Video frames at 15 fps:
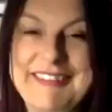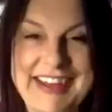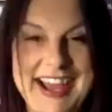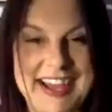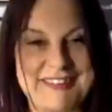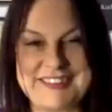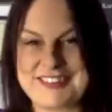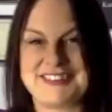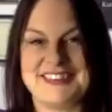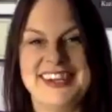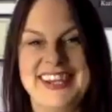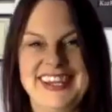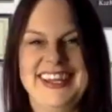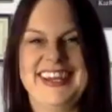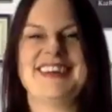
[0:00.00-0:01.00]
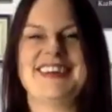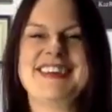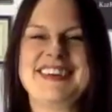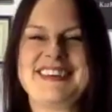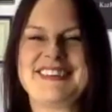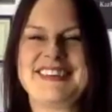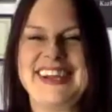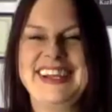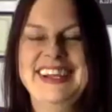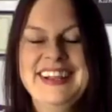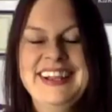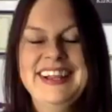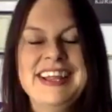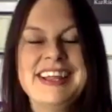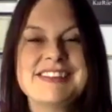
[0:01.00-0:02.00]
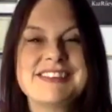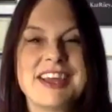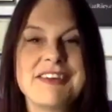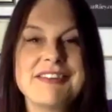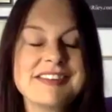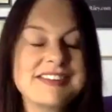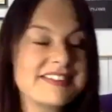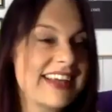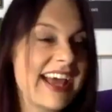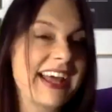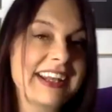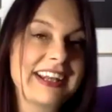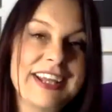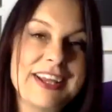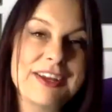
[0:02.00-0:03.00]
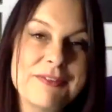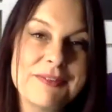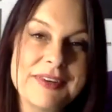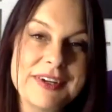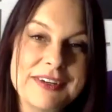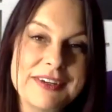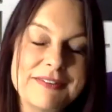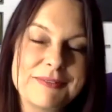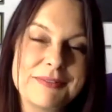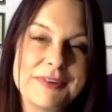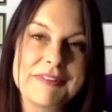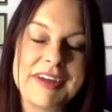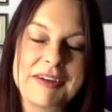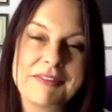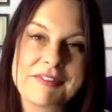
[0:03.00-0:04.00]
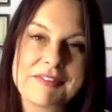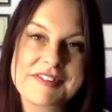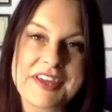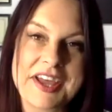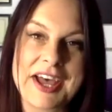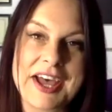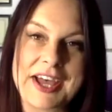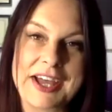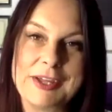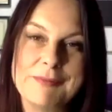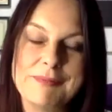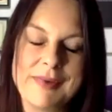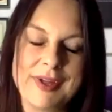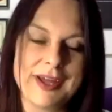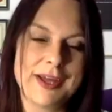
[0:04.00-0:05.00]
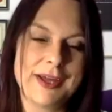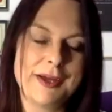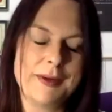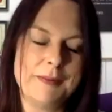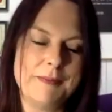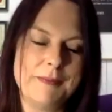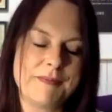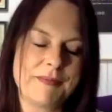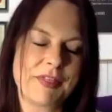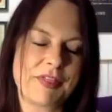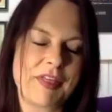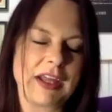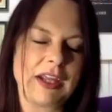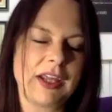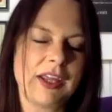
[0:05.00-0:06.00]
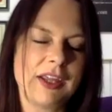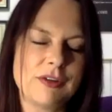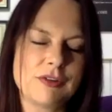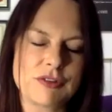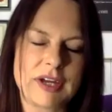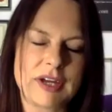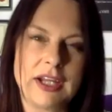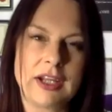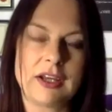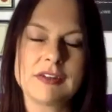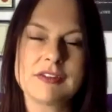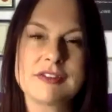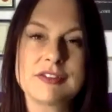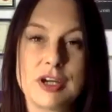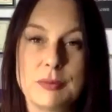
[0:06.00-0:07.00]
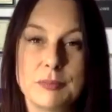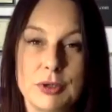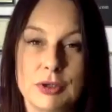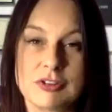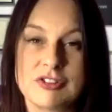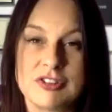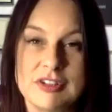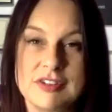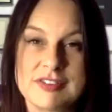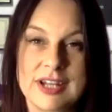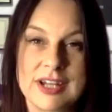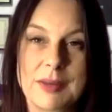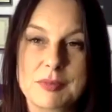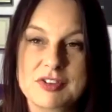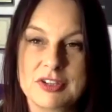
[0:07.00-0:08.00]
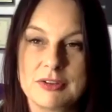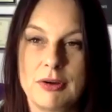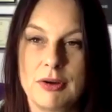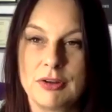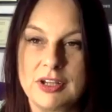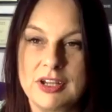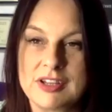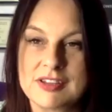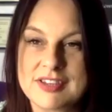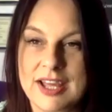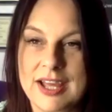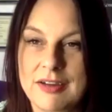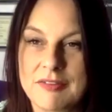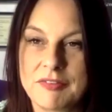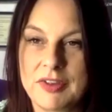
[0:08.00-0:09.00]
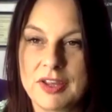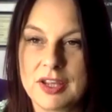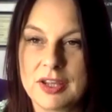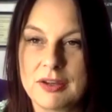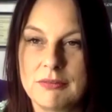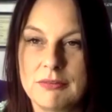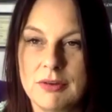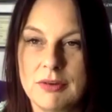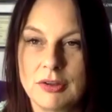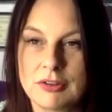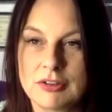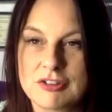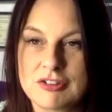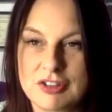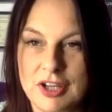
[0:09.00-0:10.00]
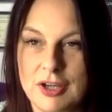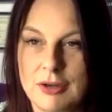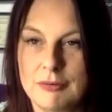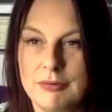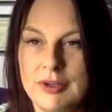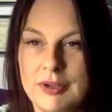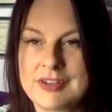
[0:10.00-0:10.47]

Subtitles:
I would agree. So sadly, we're out of time. Thank you, Drake, so much. It's an absolute honor to have you on the show.